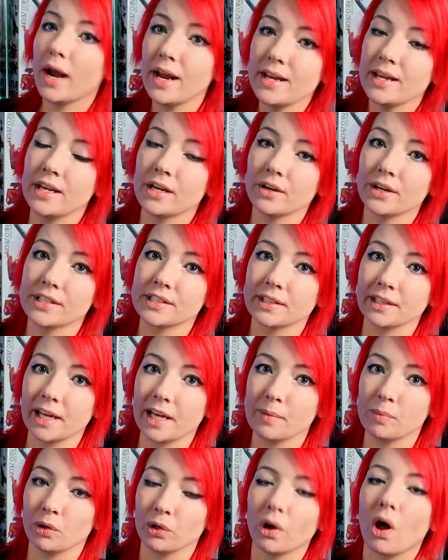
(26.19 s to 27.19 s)
Right here is
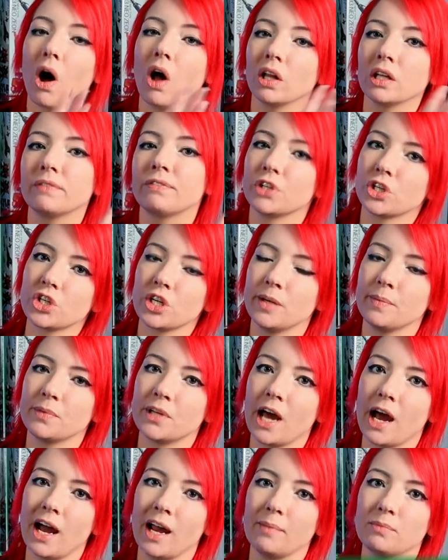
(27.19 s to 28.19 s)
labeled all of the
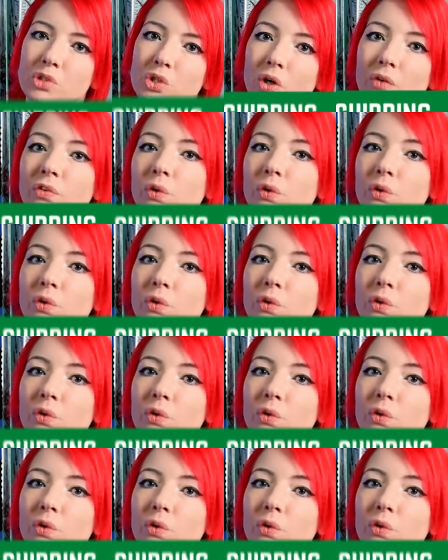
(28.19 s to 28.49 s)
ship times,